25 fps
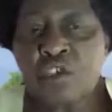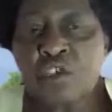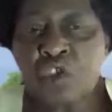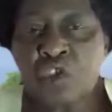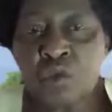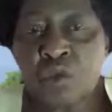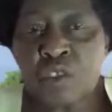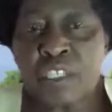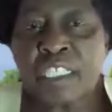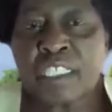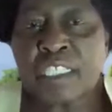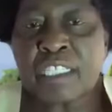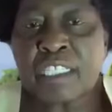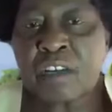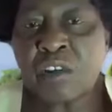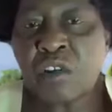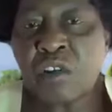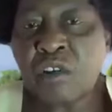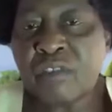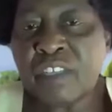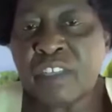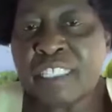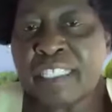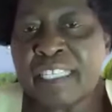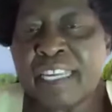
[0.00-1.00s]
during the
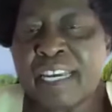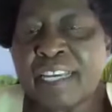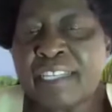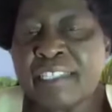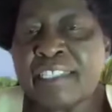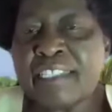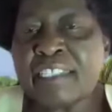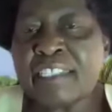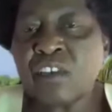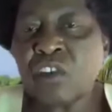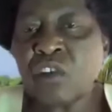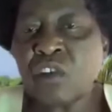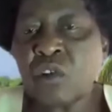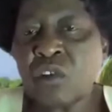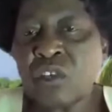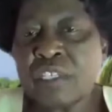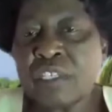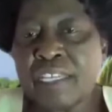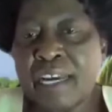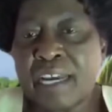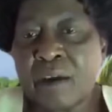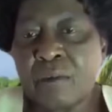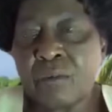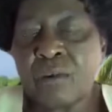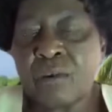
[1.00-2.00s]
COVID-19
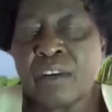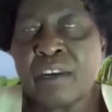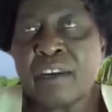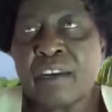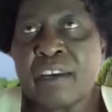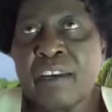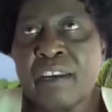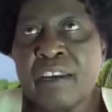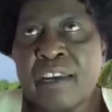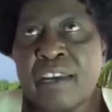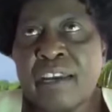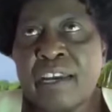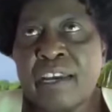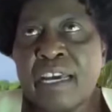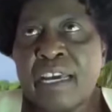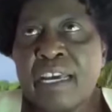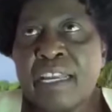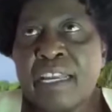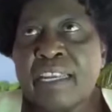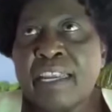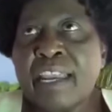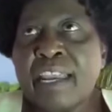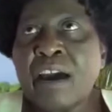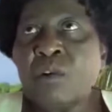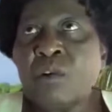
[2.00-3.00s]
lockdown.
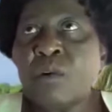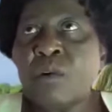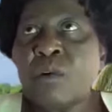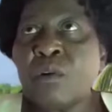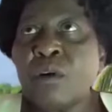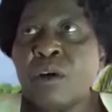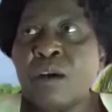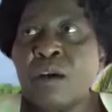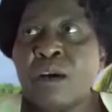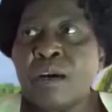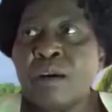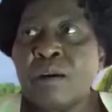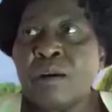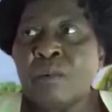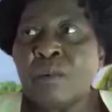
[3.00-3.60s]
Now,